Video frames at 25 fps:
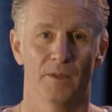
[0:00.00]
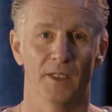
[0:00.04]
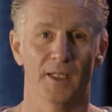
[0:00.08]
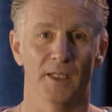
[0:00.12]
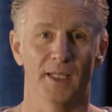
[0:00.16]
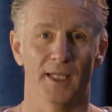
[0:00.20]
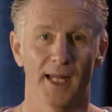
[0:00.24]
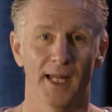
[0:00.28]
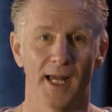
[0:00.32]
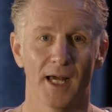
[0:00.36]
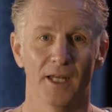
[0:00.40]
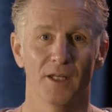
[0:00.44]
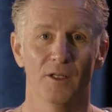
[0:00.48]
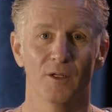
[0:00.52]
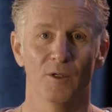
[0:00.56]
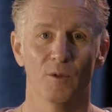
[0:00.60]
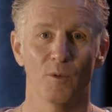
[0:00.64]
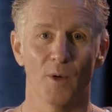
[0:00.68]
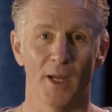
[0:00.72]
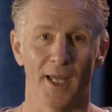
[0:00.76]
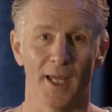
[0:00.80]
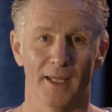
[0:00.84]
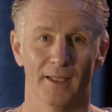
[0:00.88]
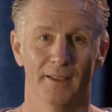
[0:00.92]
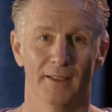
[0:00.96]
Get out of your
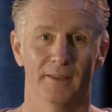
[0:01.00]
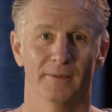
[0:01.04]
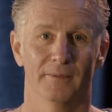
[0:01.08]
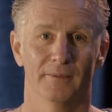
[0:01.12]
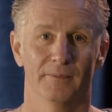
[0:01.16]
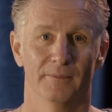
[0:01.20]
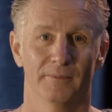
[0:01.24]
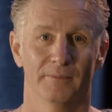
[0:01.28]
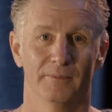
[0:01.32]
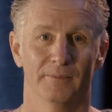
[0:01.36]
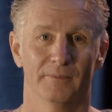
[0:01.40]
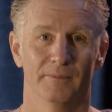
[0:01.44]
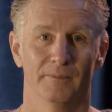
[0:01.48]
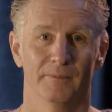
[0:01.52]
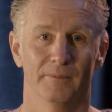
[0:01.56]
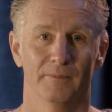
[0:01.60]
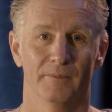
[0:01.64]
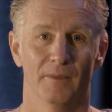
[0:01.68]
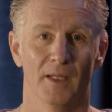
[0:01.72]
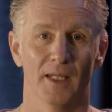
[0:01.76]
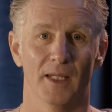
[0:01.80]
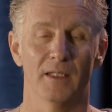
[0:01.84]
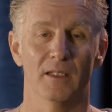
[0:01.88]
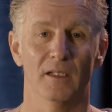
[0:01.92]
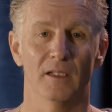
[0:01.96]
way
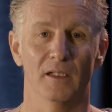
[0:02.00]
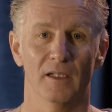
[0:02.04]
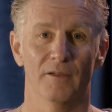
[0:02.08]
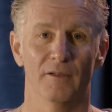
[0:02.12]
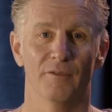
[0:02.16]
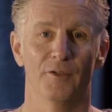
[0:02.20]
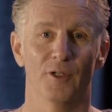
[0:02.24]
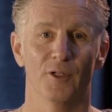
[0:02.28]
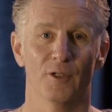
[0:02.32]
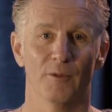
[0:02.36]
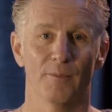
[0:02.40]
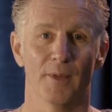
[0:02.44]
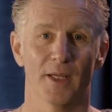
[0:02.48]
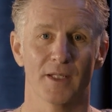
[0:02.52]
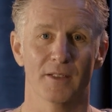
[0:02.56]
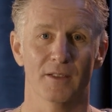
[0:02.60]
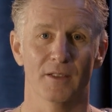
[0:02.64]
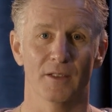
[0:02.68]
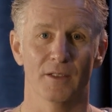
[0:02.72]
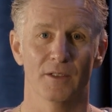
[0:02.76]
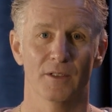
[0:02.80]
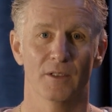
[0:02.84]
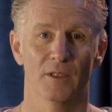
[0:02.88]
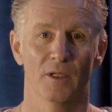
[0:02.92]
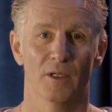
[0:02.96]
and deliver your
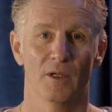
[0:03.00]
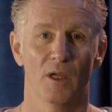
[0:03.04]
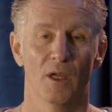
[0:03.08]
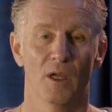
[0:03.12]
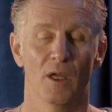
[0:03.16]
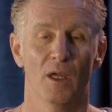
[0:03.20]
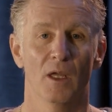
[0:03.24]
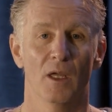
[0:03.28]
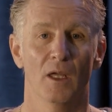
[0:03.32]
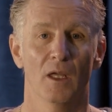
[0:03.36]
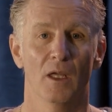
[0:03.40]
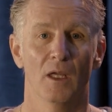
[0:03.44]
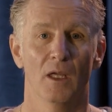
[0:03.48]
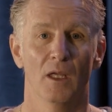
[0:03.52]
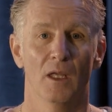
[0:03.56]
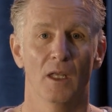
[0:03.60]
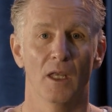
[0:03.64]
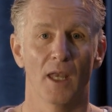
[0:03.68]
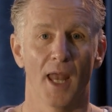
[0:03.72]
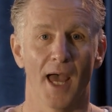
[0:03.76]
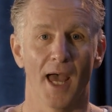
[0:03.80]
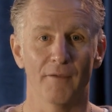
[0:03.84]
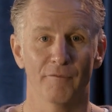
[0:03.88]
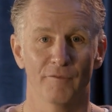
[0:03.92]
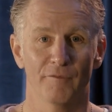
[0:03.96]
message.
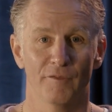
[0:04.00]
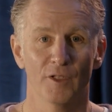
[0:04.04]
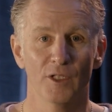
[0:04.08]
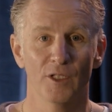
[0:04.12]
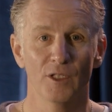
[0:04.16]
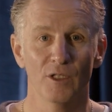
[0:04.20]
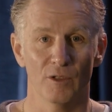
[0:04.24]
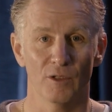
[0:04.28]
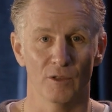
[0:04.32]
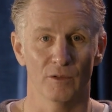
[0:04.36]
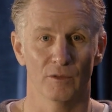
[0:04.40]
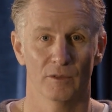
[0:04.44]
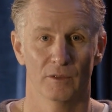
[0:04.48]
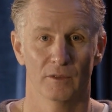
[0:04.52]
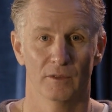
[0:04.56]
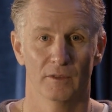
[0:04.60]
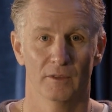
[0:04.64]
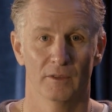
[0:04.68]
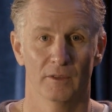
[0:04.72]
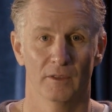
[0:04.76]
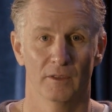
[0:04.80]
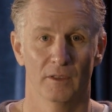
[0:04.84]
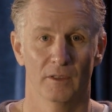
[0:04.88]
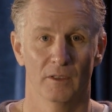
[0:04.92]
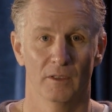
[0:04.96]
Not for you,
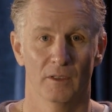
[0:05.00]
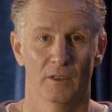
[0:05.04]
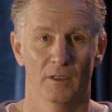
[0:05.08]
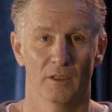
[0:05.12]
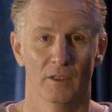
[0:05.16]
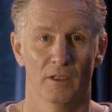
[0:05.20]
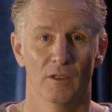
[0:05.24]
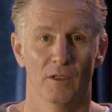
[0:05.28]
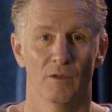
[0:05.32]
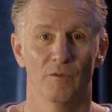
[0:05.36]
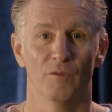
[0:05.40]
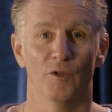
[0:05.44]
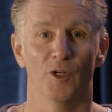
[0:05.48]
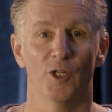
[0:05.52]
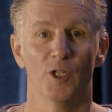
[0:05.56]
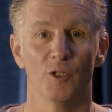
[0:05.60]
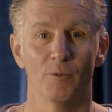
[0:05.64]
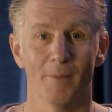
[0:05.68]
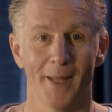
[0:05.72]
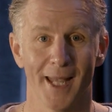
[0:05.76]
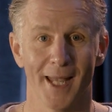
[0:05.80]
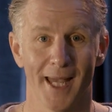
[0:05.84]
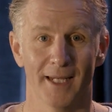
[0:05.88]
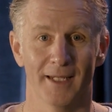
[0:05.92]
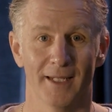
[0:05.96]
for
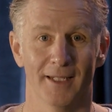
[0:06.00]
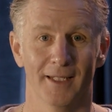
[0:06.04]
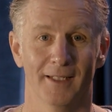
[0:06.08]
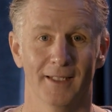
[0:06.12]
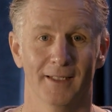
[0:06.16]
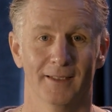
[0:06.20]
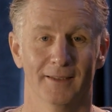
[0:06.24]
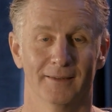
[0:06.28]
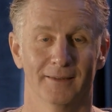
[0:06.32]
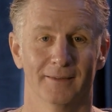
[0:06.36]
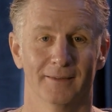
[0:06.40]
humanity.